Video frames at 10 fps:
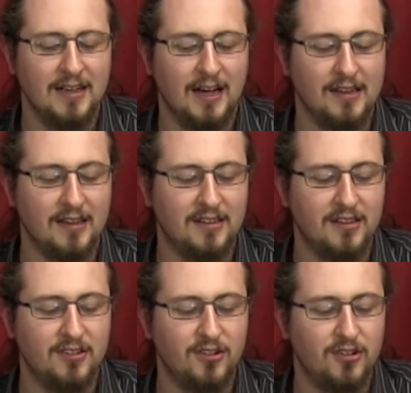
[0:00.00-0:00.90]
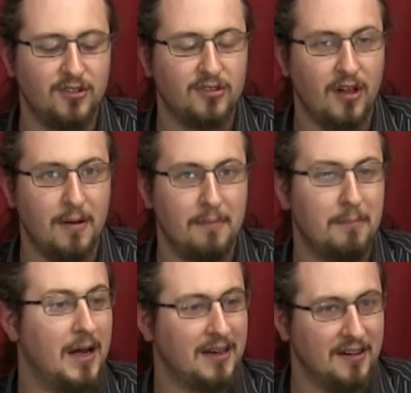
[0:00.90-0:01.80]
I'd like to introduce
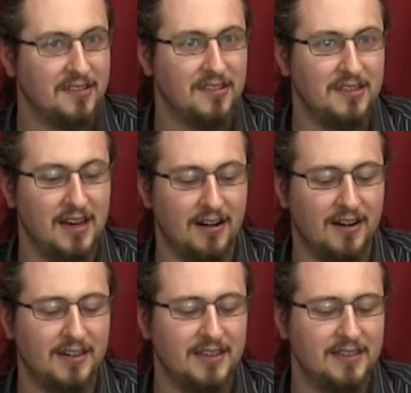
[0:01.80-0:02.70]
my cousin Derek.